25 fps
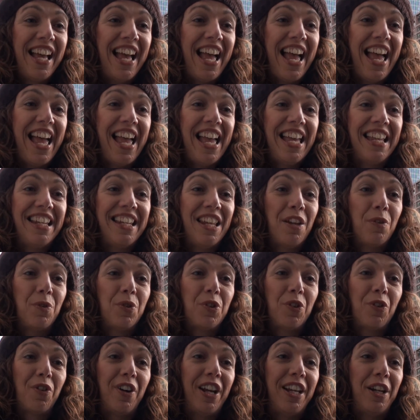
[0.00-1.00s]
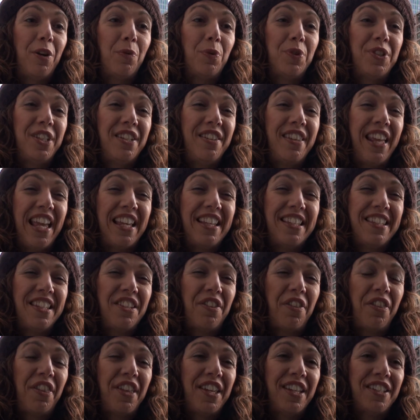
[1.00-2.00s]
And it was great. It was in the Essen
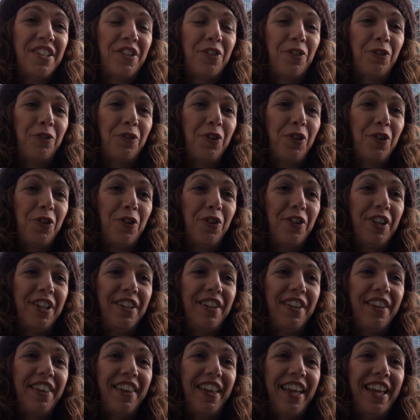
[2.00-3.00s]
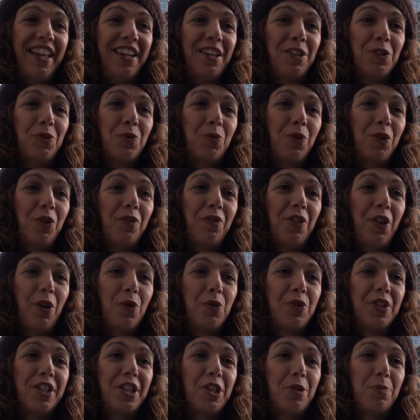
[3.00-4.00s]
Theatre of Corinth, and it's one of
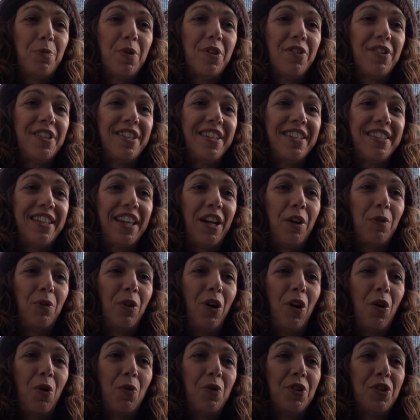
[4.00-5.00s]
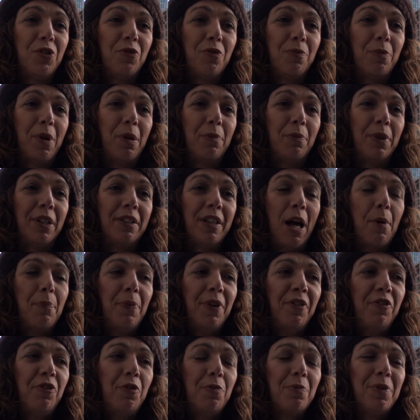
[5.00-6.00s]
those experiences that I will always remember.
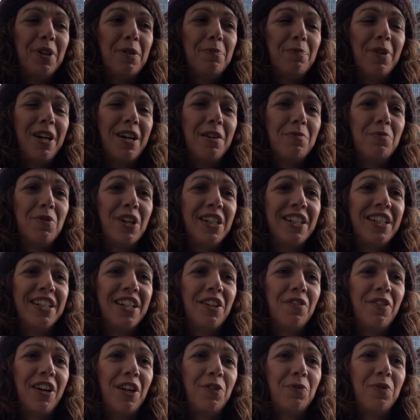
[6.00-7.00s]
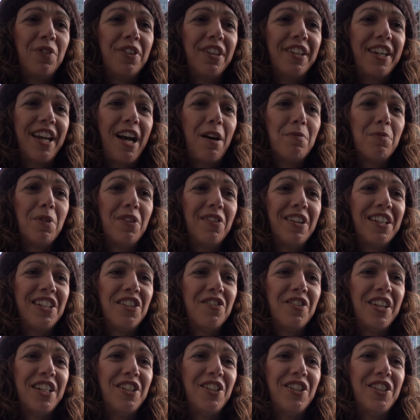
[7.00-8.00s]
Apart from my mom running around with a camera and
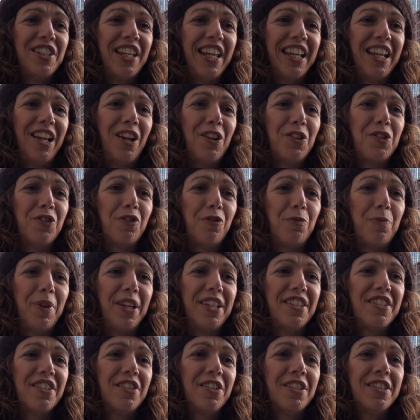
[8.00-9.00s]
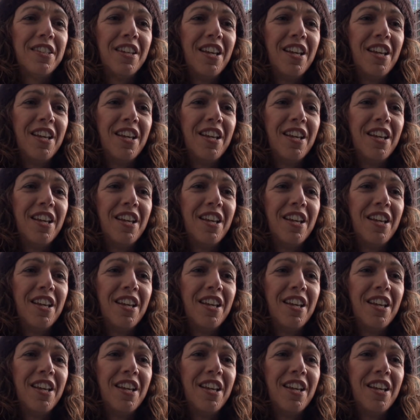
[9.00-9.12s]
trying to take lots of pictures.